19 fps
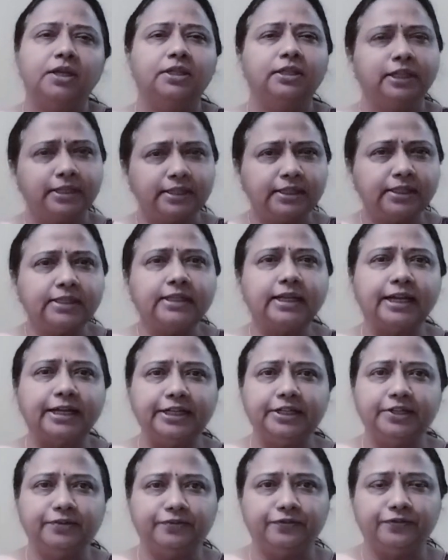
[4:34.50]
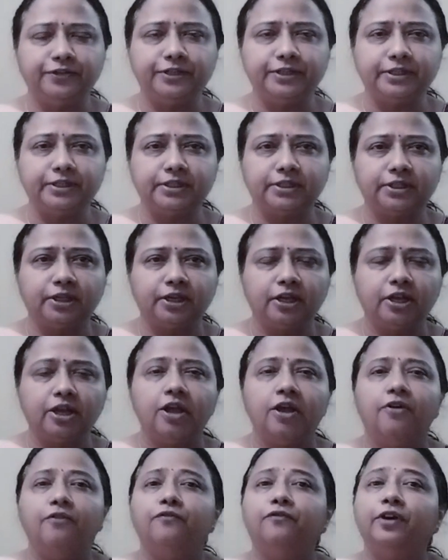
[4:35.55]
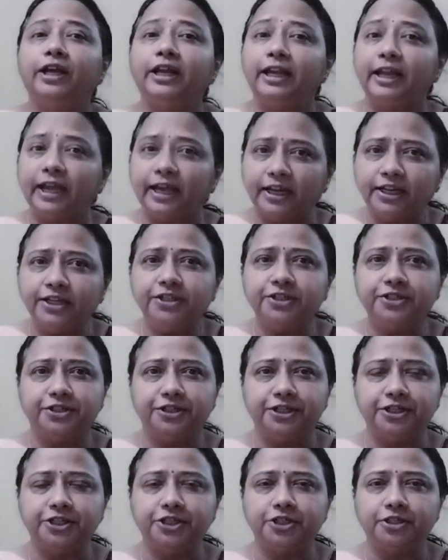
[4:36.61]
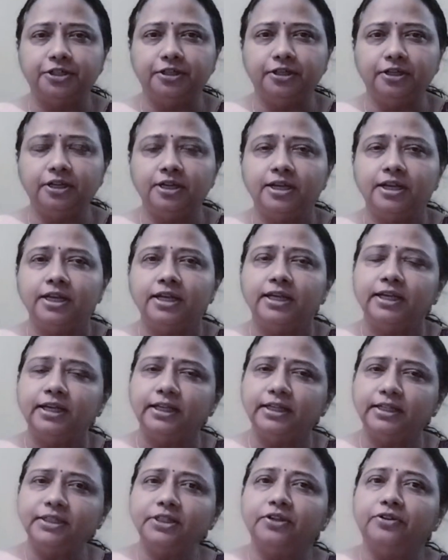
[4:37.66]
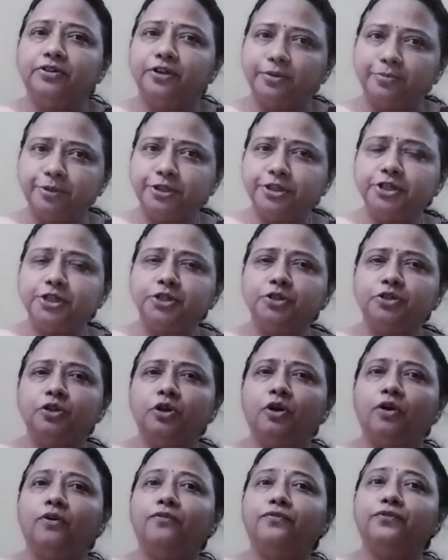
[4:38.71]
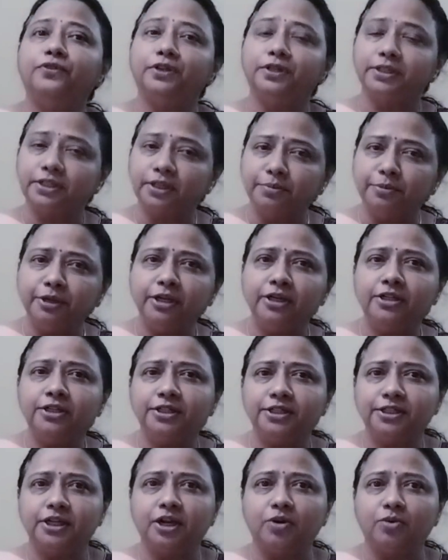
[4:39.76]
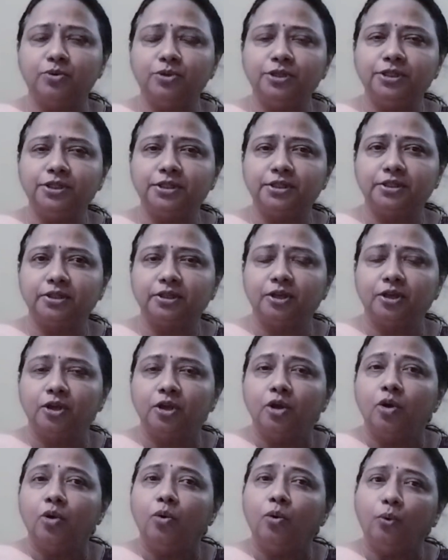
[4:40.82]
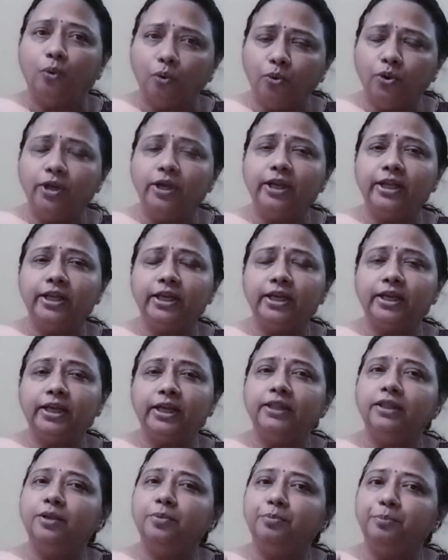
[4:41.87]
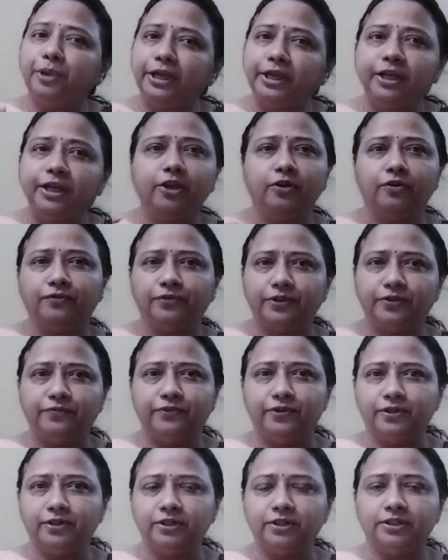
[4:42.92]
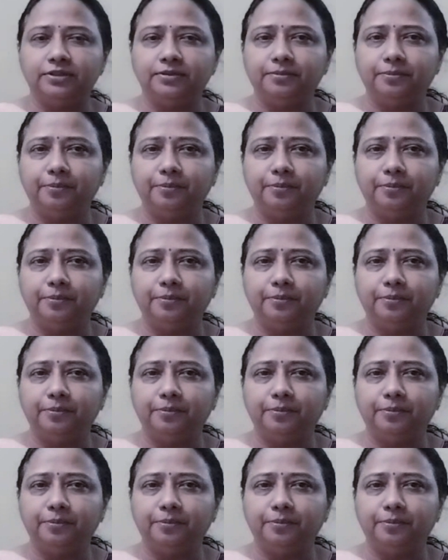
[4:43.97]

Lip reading: There's a slight difference. While alliteration is repetition of similar sounds only in the beginning of the word.